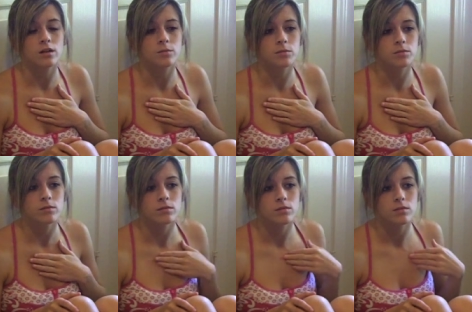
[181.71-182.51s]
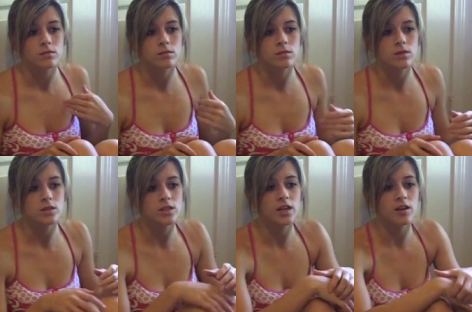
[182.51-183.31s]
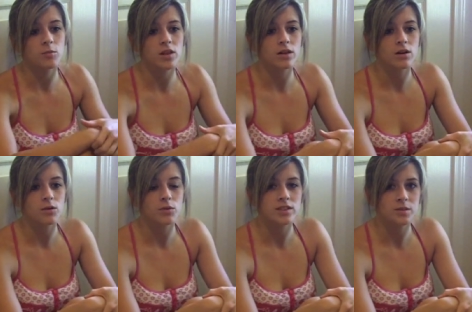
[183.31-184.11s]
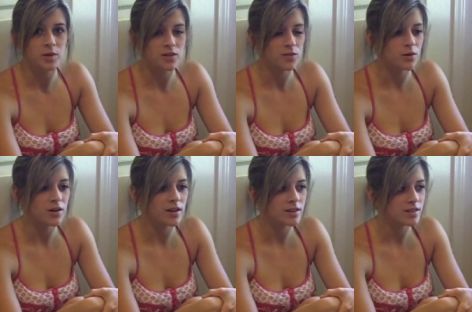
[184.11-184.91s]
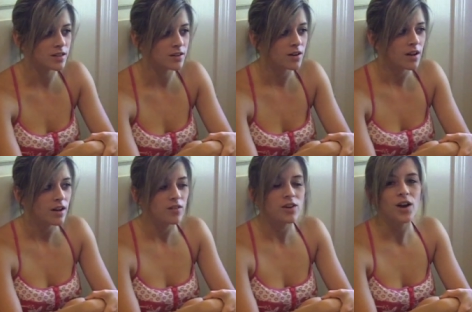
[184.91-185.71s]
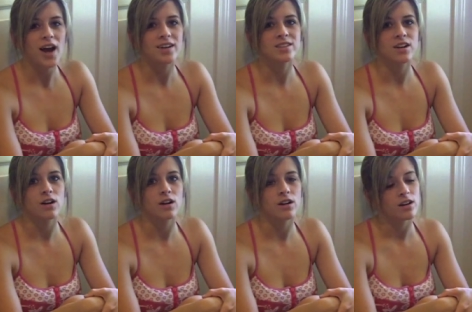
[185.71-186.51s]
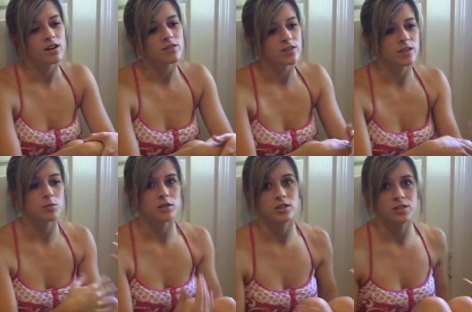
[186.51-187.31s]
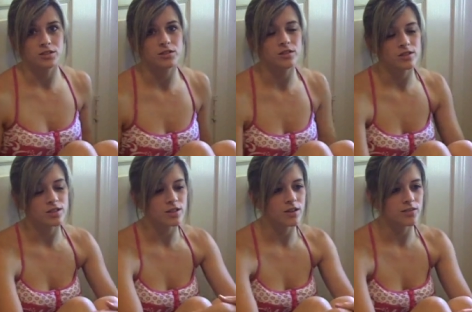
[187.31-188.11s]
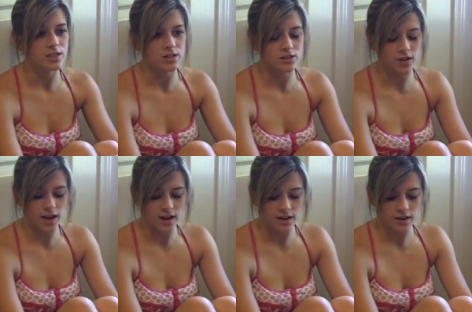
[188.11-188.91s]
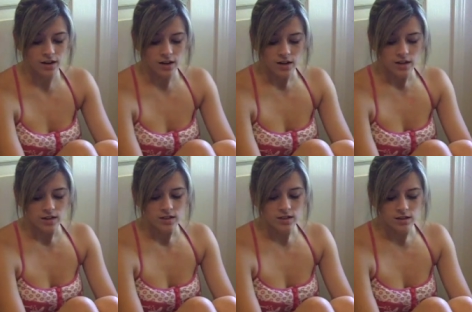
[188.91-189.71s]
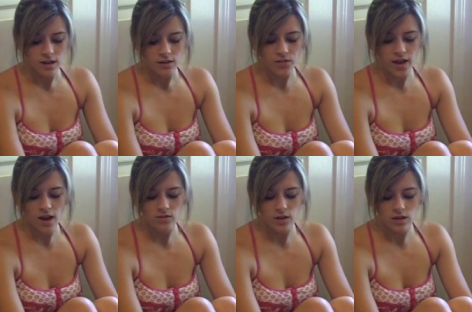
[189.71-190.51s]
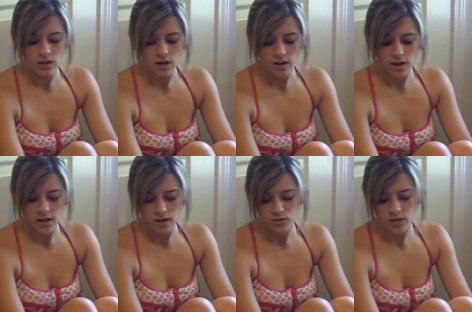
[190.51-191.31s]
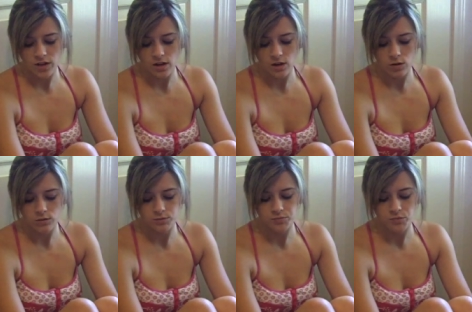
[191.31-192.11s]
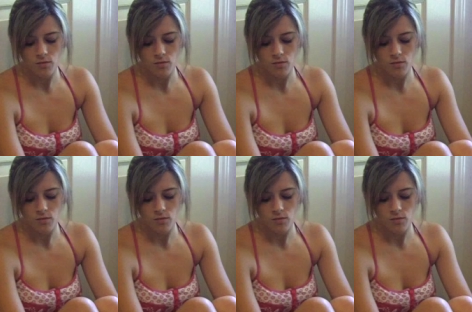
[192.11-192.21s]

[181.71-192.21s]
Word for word: um, she gave me the recipe for it. So if you ask her for something, she'll she'll give it to you. And uh, they have a, a, a video